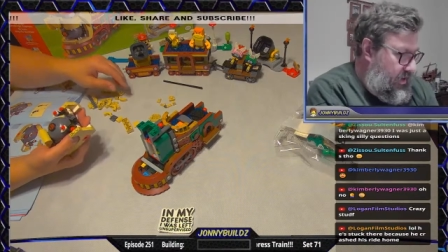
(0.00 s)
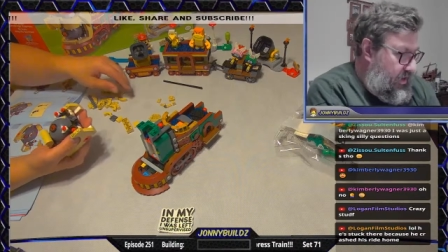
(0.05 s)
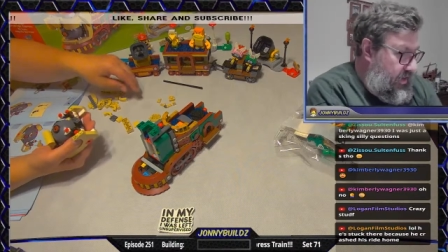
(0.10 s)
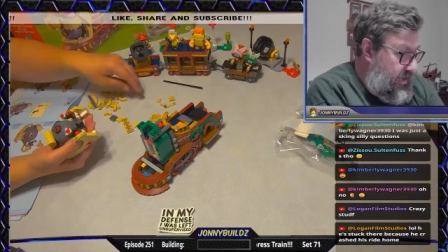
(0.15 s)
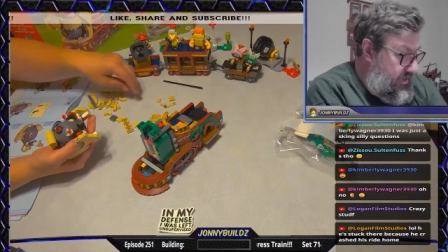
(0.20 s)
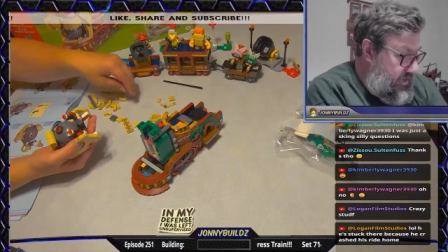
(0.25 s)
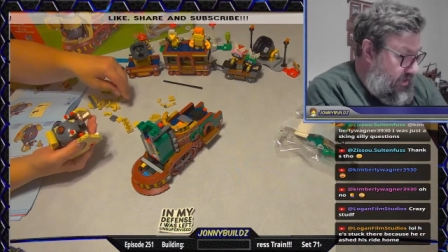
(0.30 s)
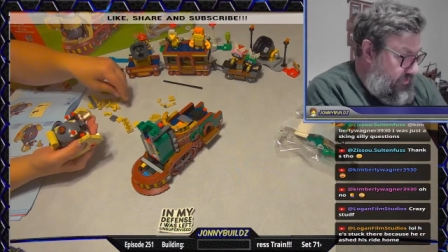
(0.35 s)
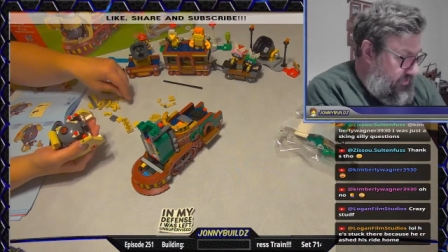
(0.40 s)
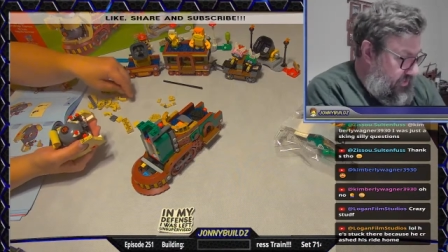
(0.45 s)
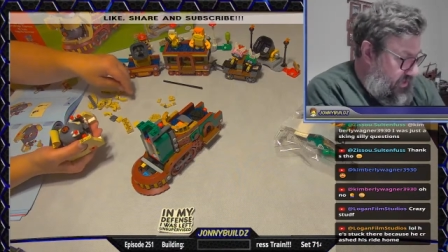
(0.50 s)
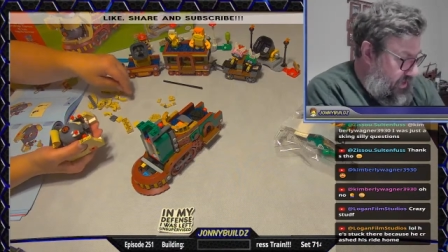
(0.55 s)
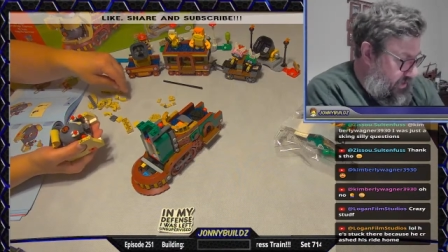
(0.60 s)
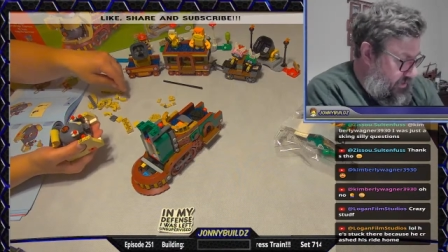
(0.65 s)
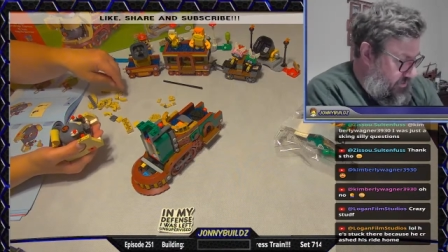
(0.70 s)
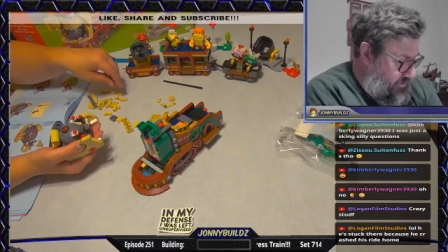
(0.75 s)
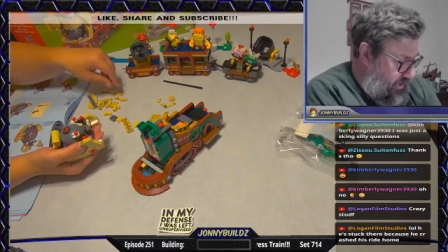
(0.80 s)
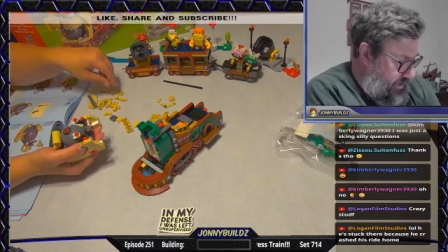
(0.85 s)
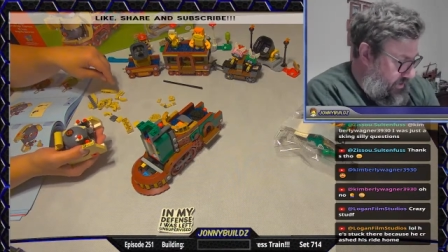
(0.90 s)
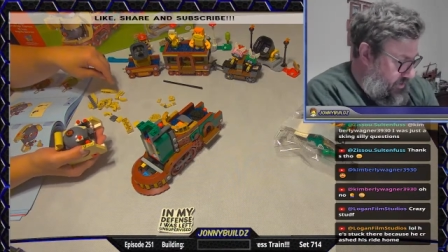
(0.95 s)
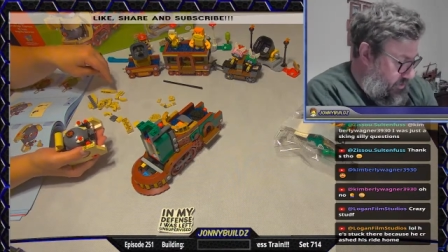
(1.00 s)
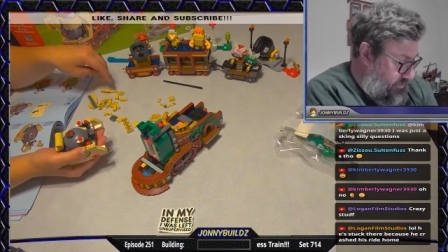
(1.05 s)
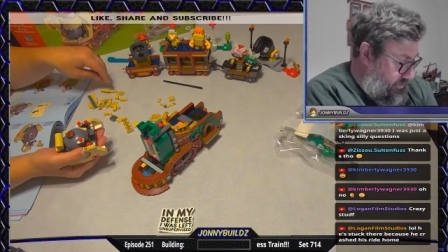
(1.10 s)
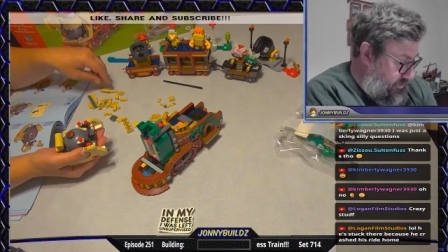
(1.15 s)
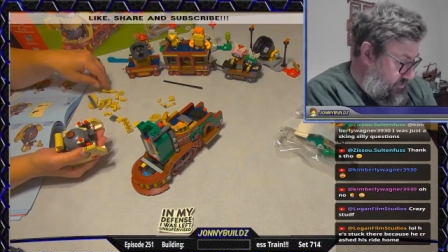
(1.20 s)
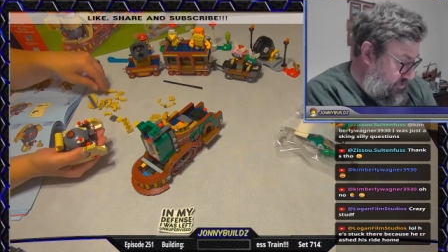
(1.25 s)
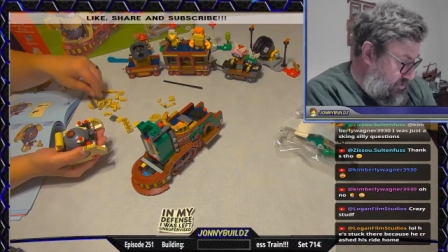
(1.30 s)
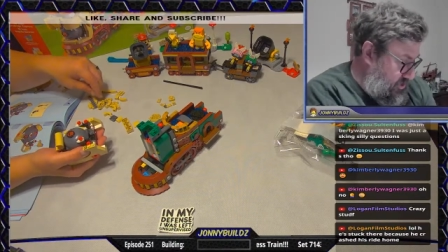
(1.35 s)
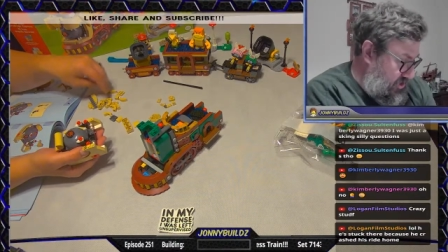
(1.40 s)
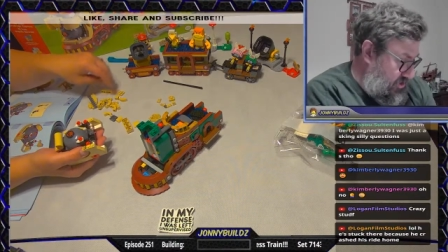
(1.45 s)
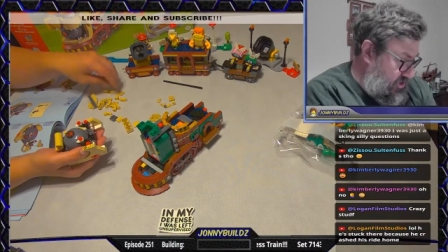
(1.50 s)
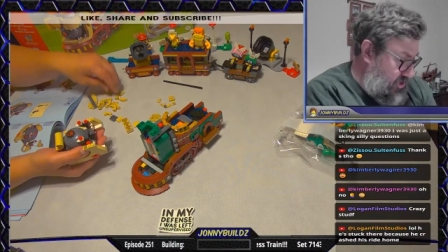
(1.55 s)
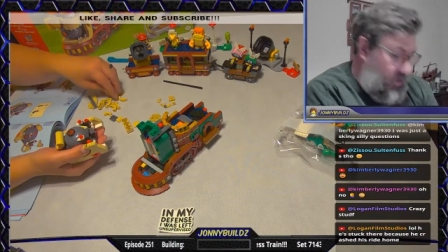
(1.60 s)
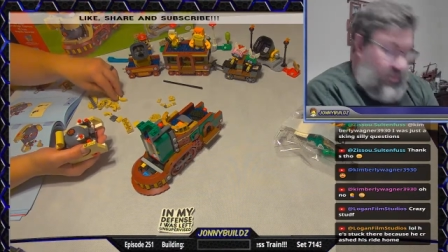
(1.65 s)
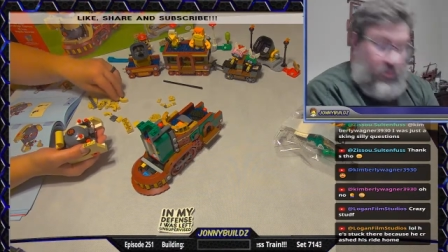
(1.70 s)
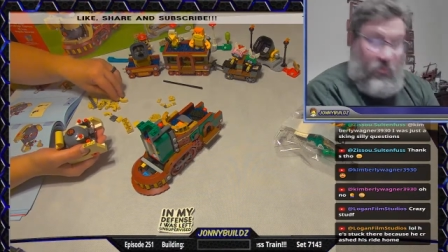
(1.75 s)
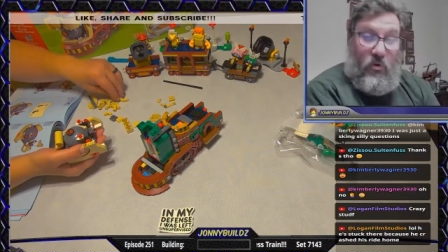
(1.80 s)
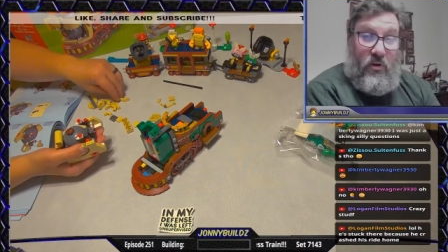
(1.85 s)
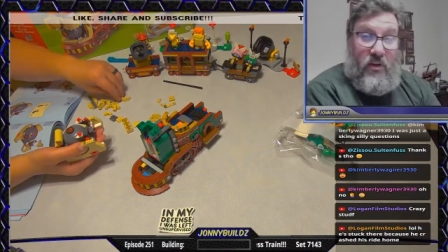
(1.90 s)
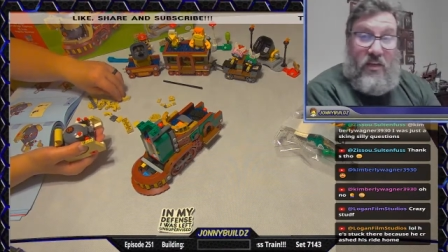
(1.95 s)
definitely had a ride home. It was just not the
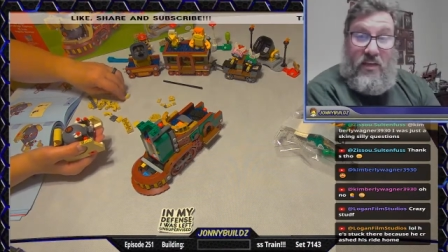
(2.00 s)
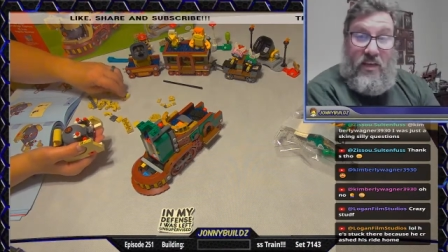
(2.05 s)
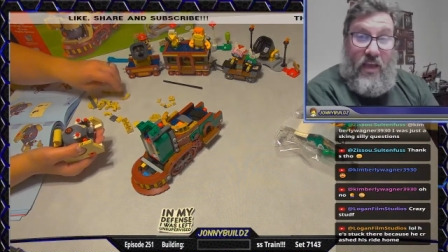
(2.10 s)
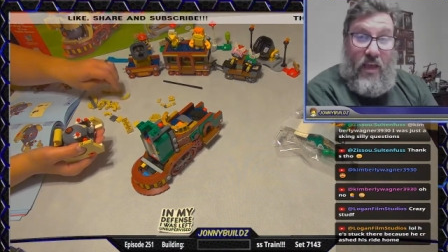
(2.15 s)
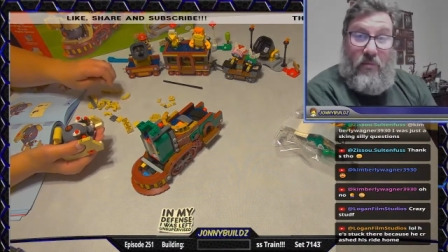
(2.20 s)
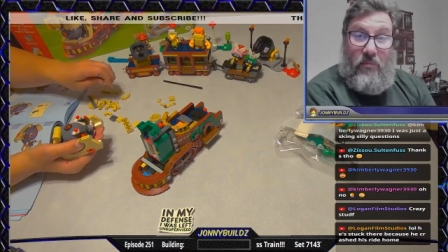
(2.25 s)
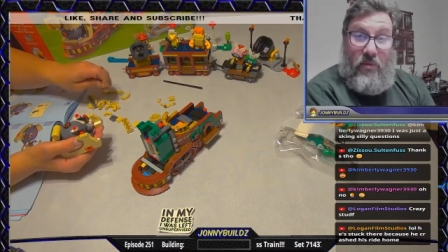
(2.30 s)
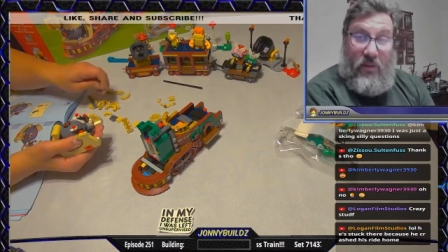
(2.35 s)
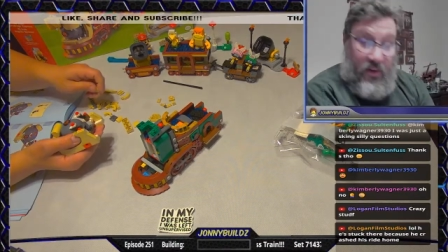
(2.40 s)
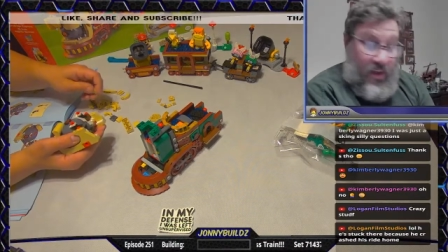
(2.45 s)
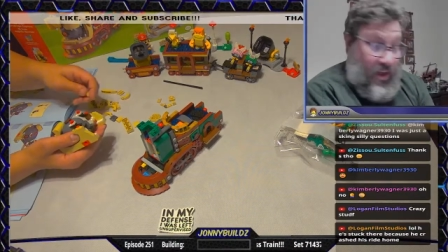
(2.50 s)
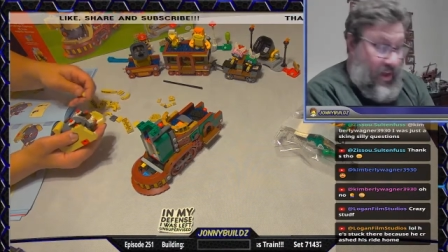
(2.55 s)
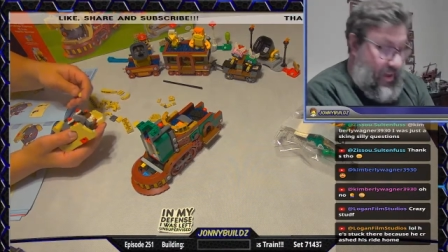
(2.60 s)
one he came in.